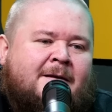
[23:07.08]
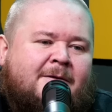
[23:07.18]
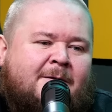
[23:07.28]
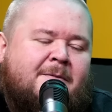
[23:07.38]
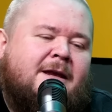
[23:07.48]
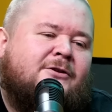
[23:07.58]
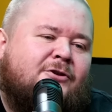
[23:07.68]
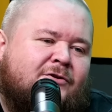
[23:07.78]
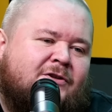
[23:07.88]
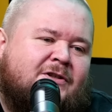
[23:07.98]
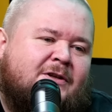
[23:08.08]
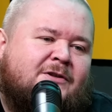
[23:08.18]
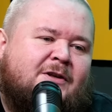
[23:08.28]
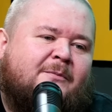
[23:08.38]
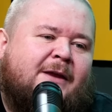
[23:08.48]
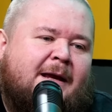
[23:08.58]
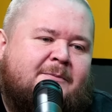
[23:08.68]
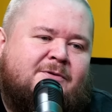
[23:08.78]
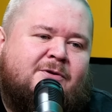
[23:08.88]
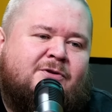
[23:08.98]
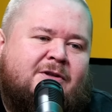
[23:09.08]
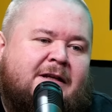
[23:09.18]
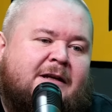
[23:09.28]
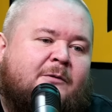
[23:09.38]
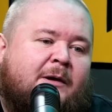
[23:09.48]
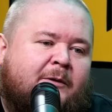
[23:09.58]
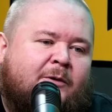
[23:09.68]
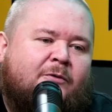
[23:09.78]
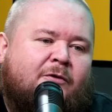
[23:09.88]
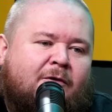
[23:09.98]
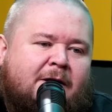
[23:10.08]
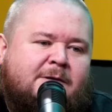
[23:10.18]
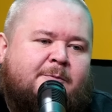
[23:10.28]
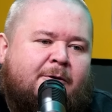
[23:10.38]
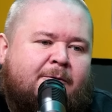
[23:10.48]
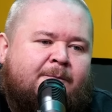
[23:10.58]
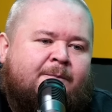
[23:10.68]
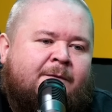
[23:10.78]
The main use is that sometimes there's a takeaway we go to in Lisburn